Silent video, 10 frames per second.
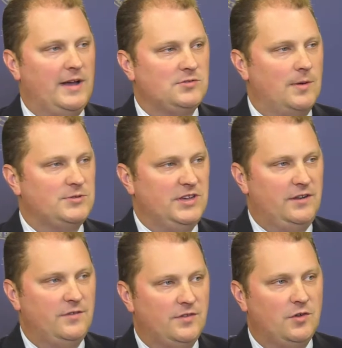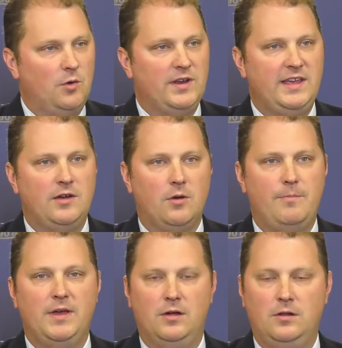House of Representatives is going to hear a
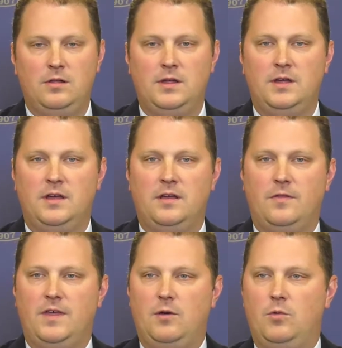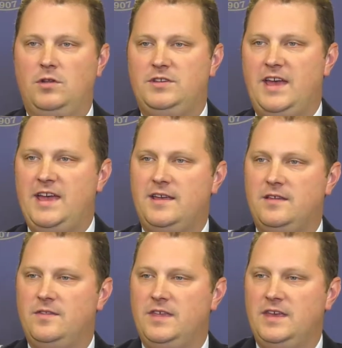bill that will
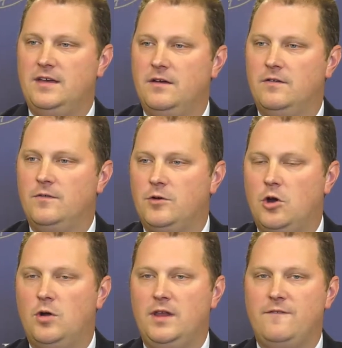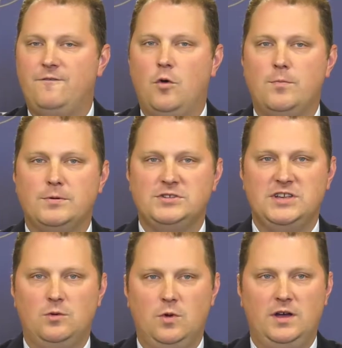take the currently
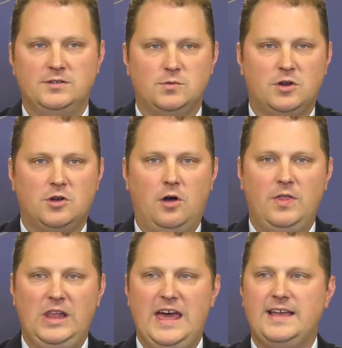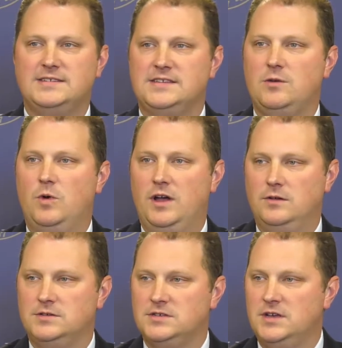4% wells, what are called the legacy
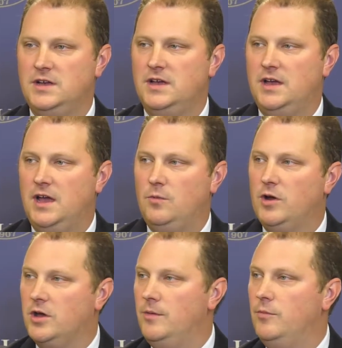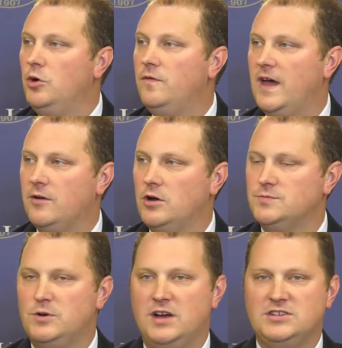wells, and we are going to move that gross
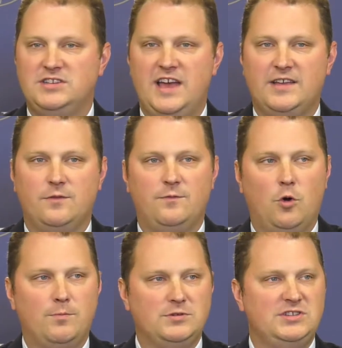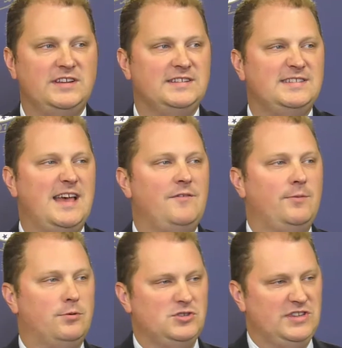production tax from 4% to
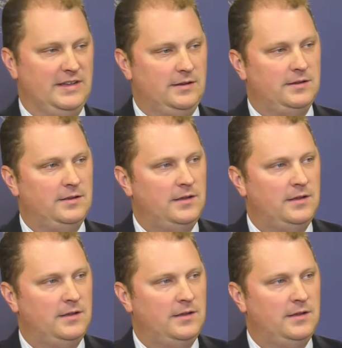7%.